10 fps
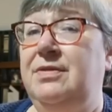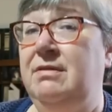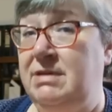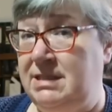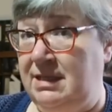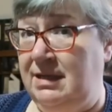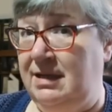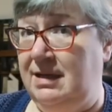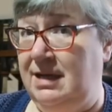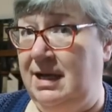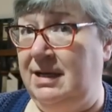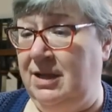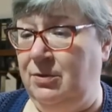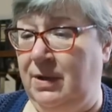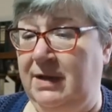There is
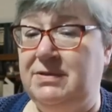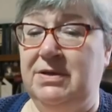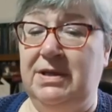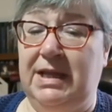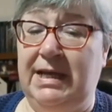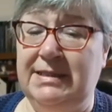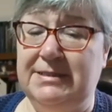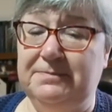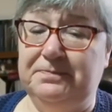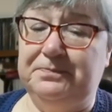another way of doing that.